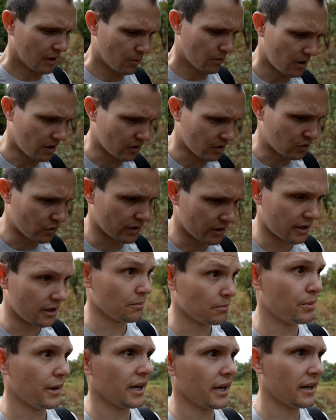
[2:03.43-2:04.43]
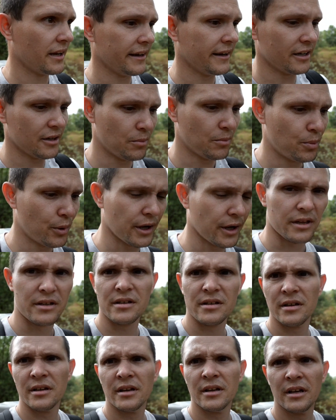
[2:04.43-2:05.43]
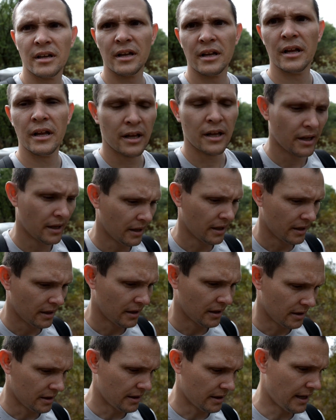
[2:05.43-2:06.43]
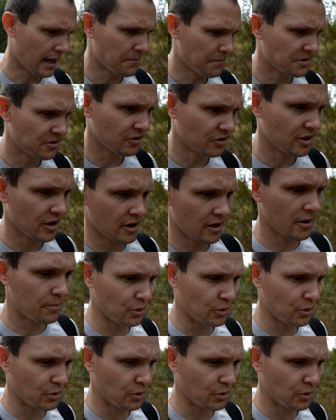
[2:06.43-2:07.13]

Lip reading: I'll do an unpack later, but absolutely